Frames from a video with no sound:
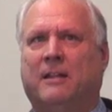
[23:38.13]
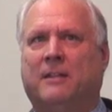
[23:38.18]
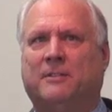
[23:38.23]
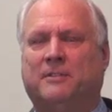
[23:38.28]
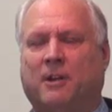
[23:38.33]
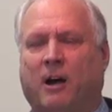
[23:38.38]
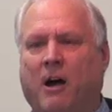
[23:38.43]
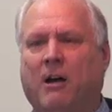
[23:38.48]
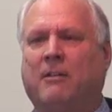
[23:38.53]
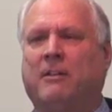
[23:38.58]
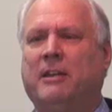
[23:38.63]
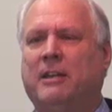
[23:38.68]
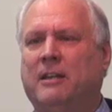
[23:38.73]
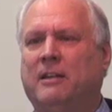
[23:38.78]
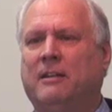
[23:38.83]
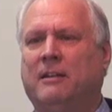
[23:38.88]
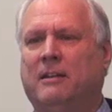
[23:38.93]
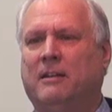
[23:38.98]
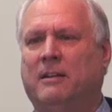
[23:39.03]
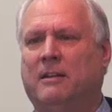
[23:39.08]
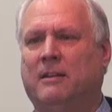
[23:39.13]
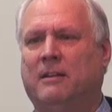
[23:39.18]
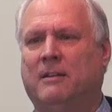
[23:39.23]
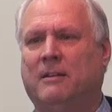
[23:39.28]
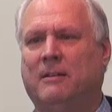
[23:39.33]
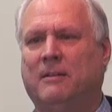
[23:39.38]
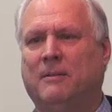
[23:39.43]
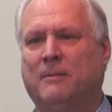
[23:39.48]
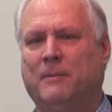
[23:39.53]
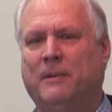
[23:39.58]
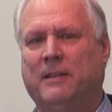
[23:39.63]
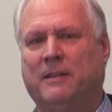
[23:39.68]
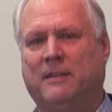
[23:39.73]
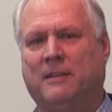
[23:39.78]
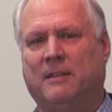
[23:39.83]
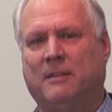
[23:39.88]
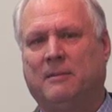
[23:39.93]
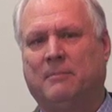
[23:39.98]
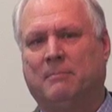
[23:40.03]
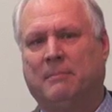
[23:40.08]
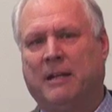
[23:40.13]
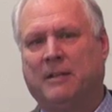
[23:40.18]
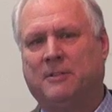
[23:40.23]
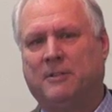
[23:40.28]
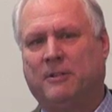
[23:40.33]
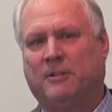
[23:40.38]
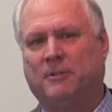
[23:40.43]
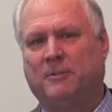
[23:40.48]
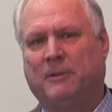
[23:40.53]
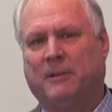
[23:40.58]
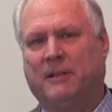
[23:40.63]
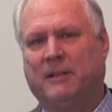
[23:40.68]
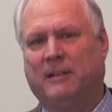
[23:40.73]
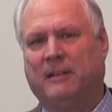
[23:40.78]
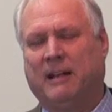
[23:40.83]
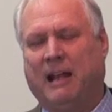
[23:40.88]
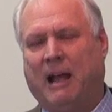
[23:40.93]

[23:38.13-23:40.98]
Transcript: talking with my children in